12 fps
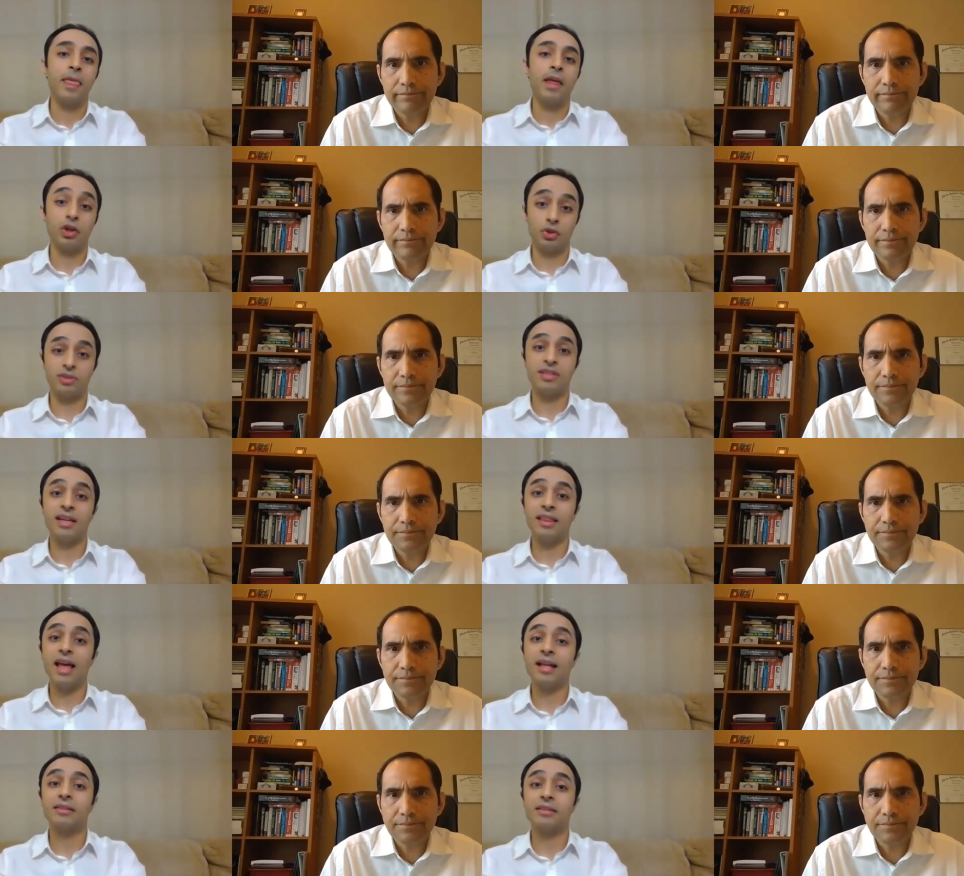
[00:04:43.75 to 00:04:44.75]
Speaker 1: I should say
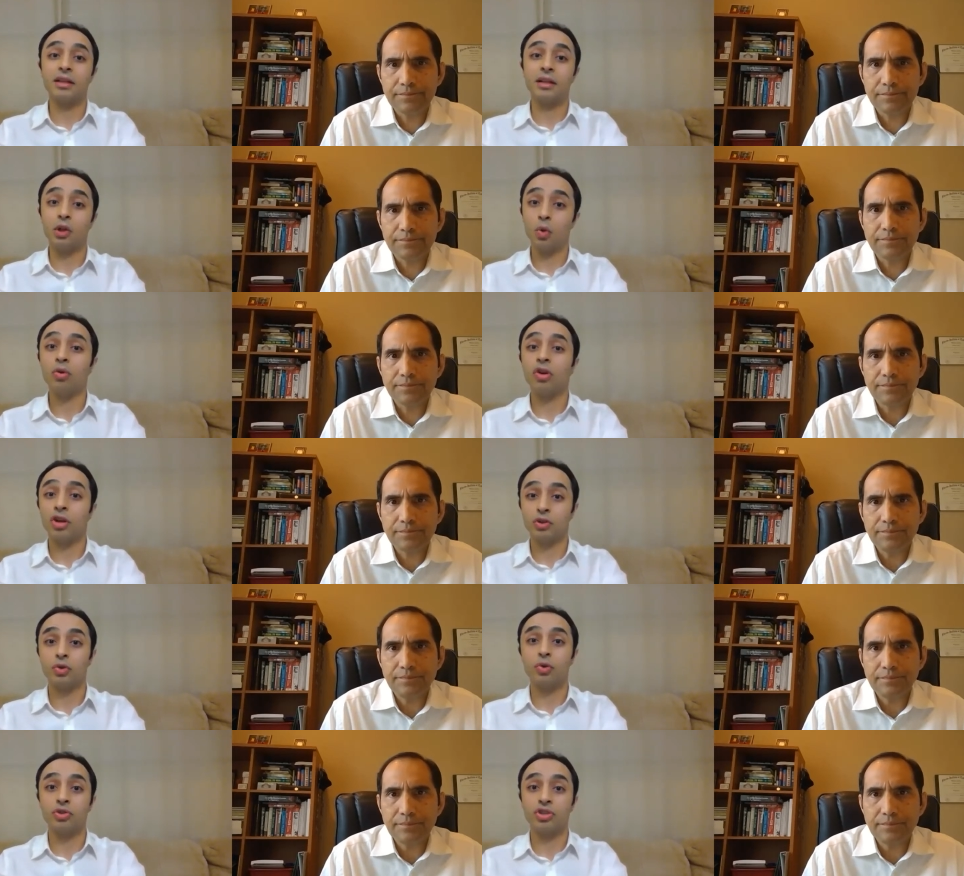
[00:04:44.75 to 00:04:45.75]
that uh, localized
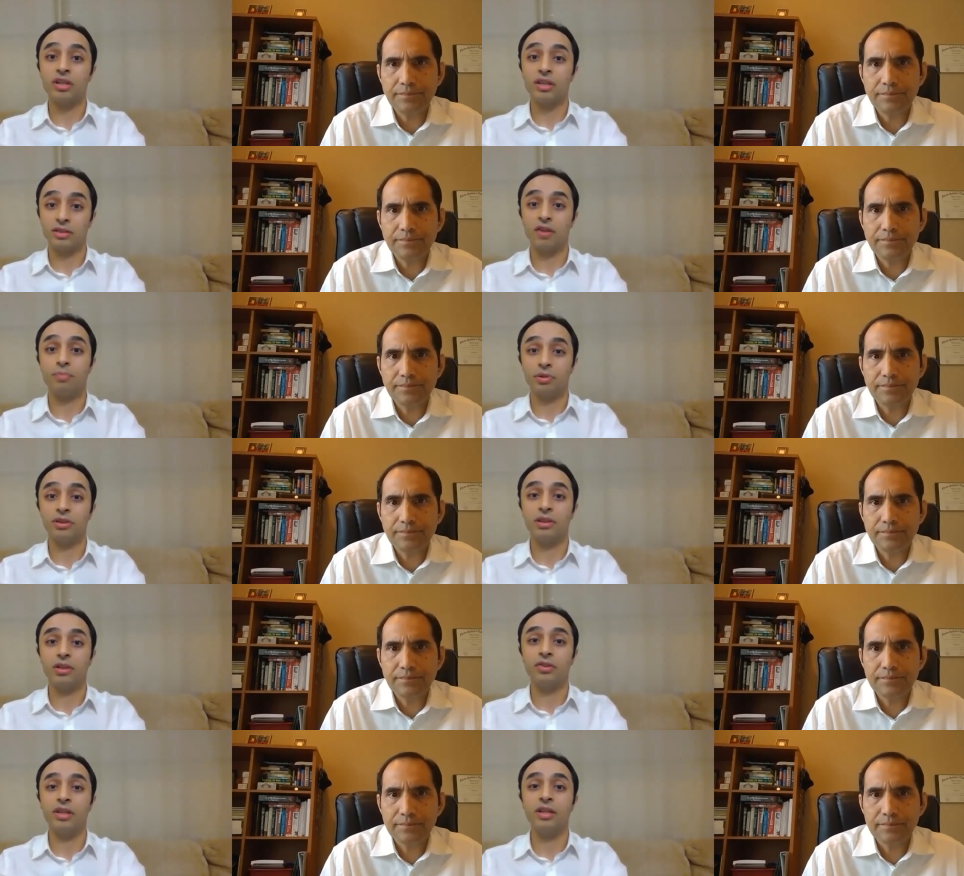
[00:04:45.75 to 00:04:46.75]
corrosion is of
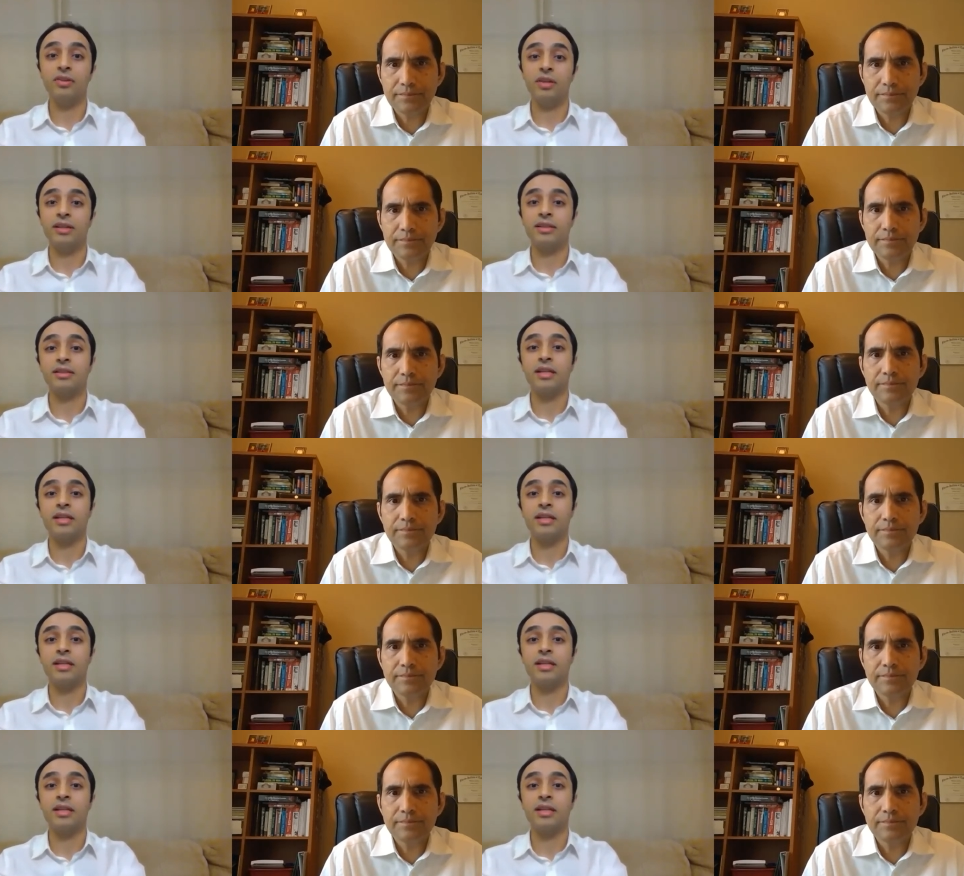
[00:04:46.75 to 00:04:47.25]
particular interest